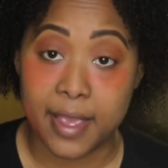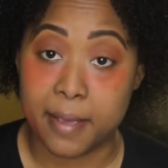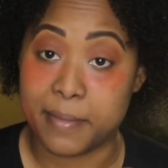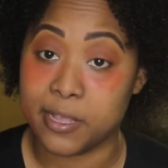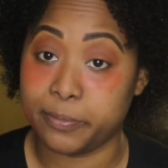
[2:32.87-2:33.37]

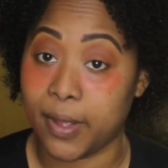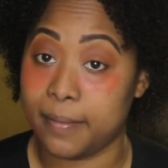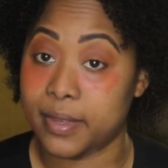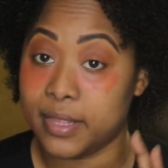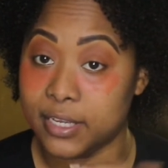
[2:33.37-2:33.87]
it means
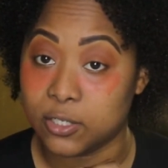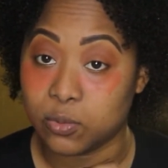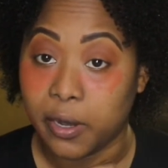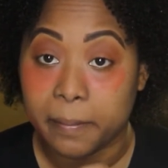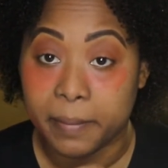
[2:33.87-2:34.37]
probably these
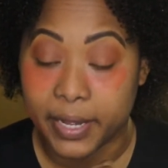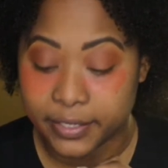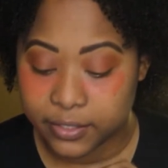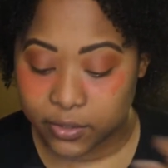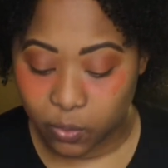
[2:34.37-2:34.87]
work
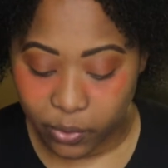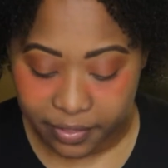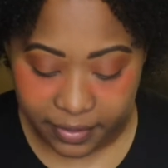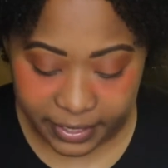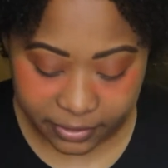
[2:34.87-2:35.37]
best
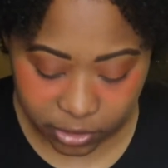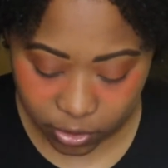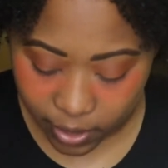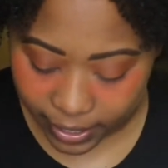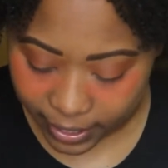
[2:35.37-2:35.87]
with it.
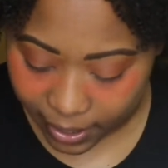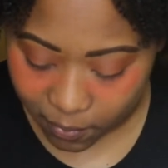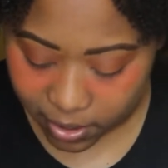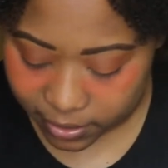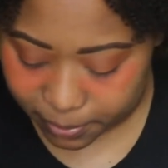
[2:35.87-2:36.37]
So I got
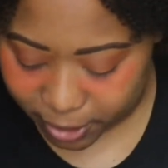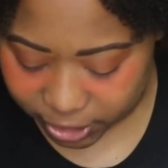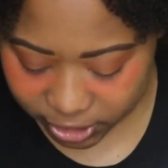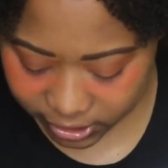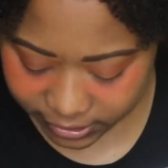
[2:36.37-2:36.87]
one of the
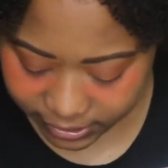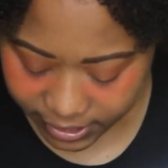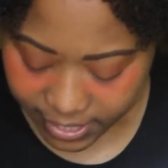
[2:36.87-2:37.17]
brushes.